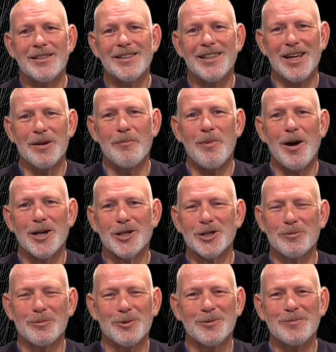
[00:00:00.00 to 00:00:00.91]
the
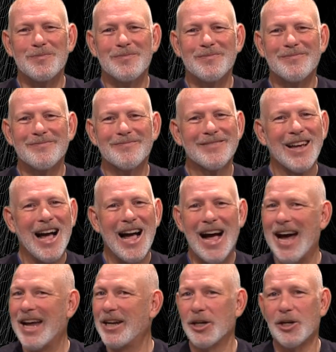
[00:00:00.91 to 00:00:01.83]
impossible.
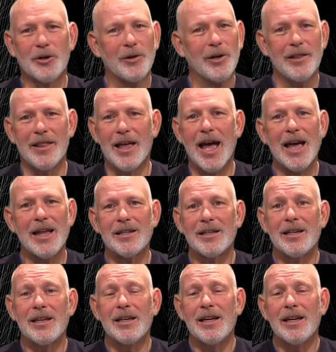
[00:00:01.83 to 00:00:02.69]
I decree that.